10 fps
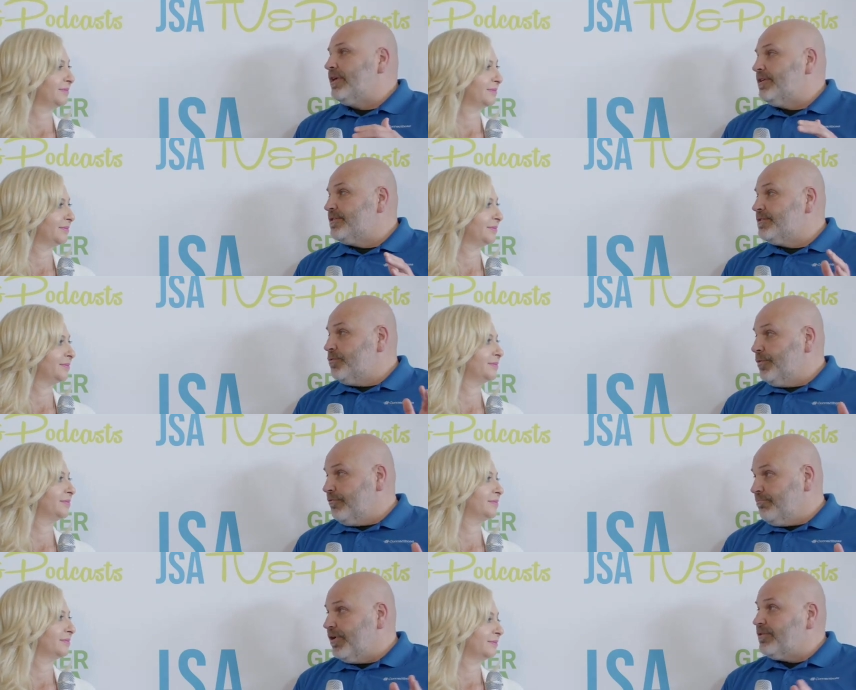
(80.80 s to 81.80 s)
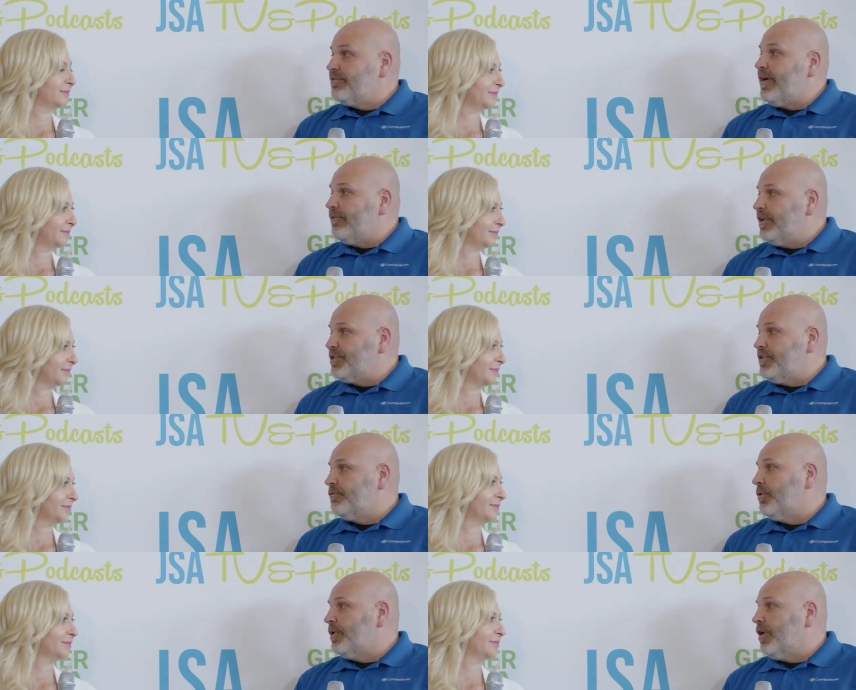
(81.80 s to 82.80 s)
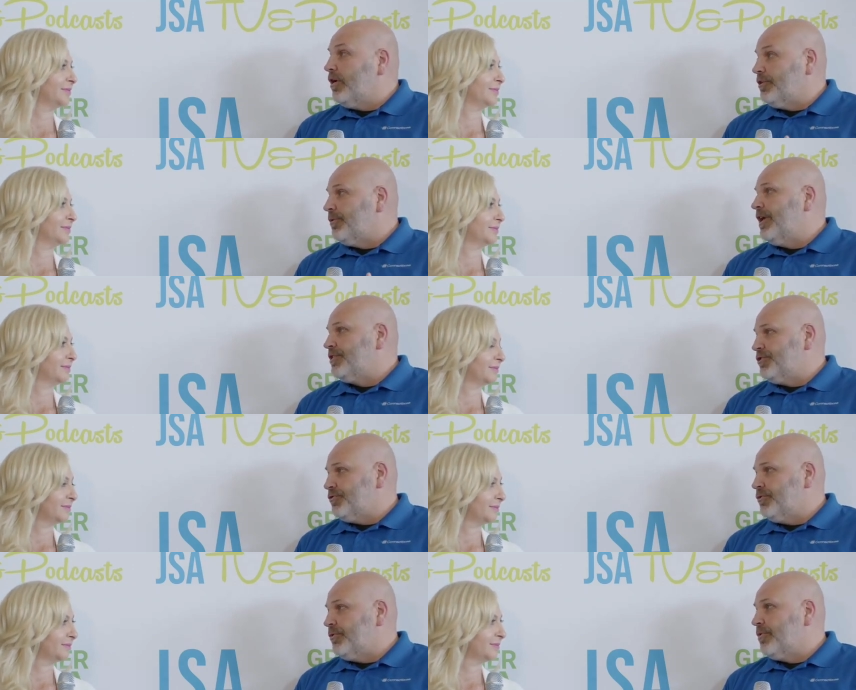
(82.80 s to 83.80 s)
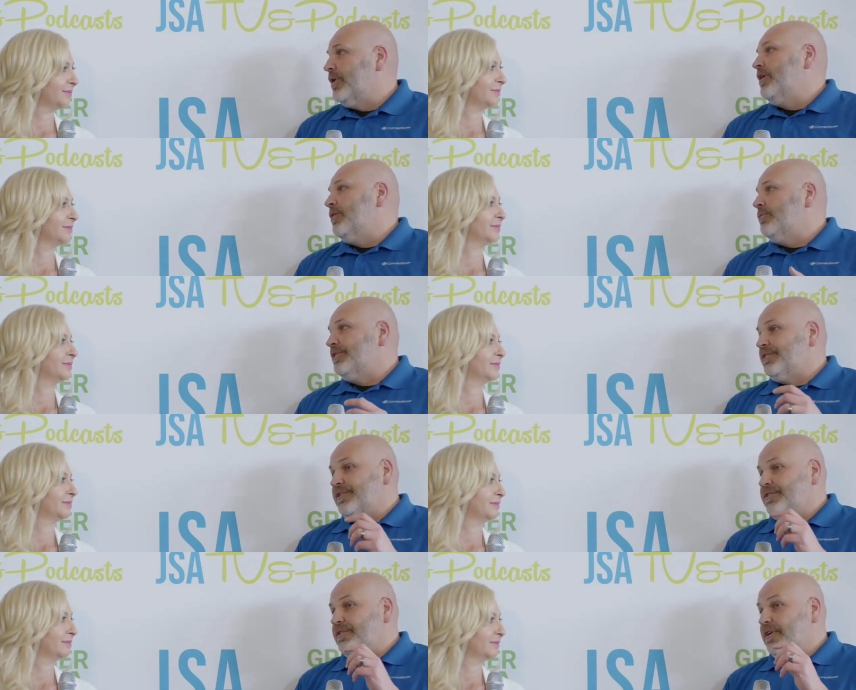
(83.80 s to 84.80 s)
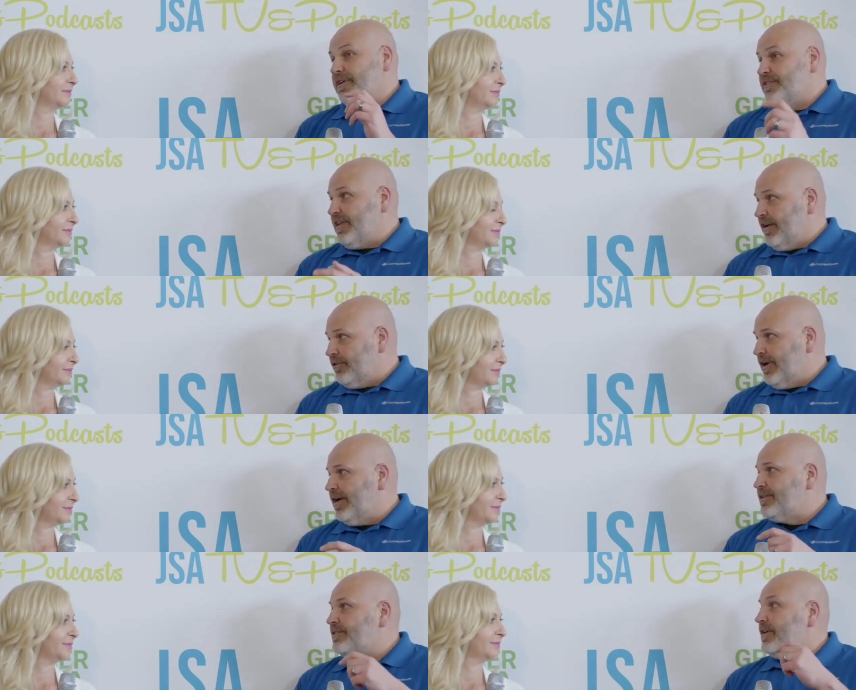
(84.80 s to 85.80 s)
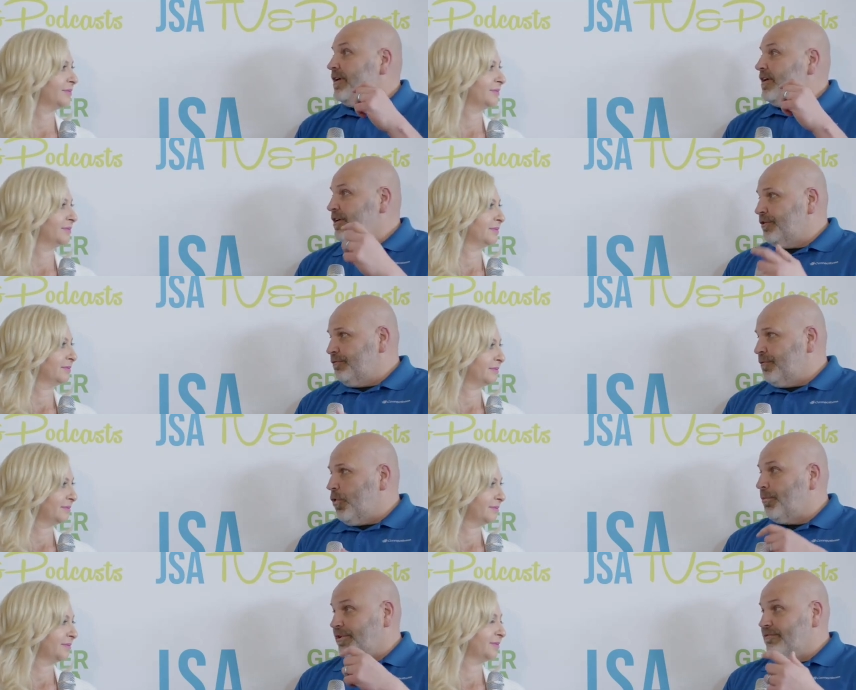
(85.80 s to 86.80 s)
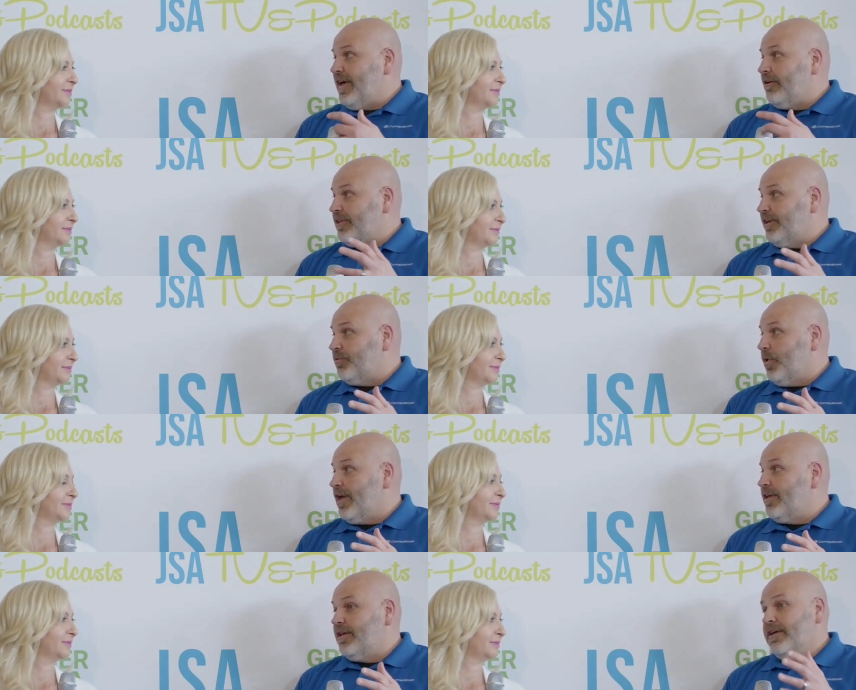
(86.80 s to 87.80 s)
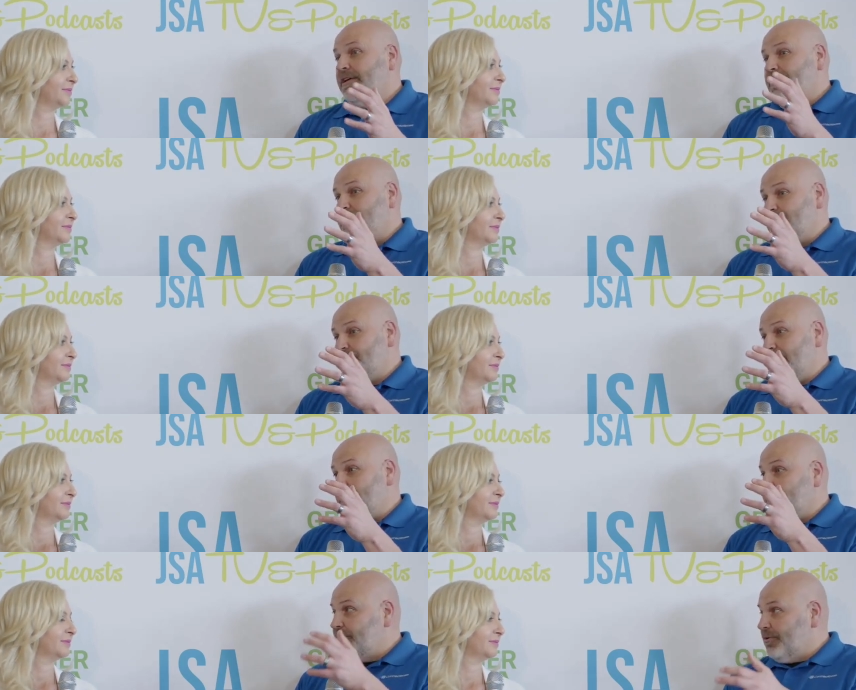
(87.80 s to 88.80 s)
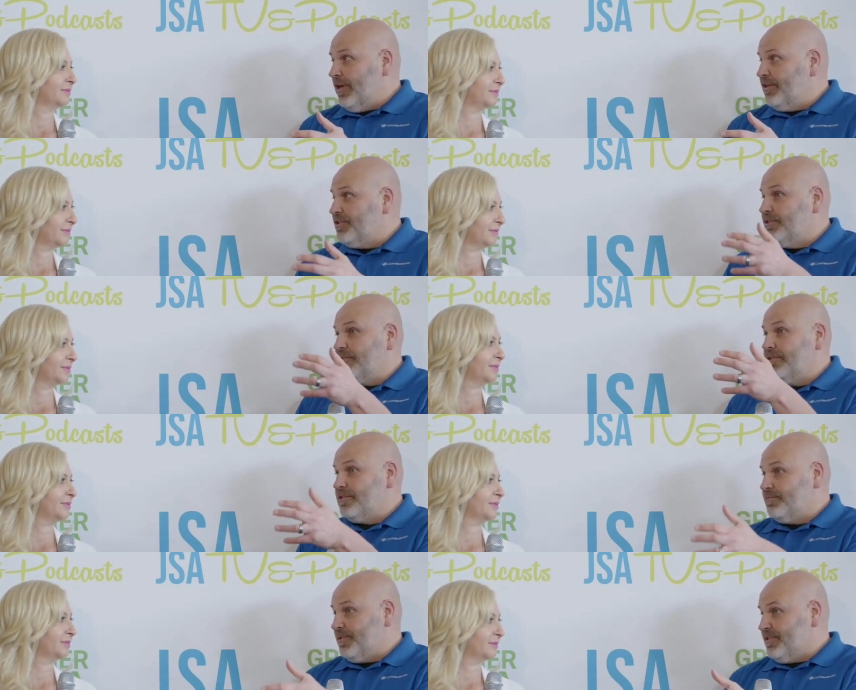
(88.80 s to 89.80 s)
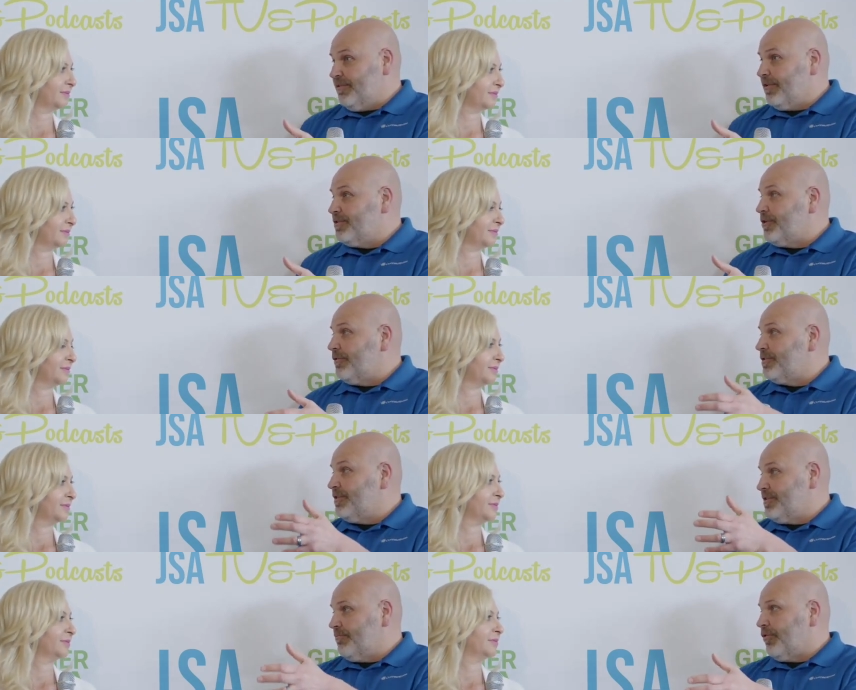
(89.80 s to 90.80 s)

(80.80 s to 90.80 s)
Speaker 1: is we've built the foundation of what we call Location Truth, which is a standardized, conformed, and validated way to take location-specific services and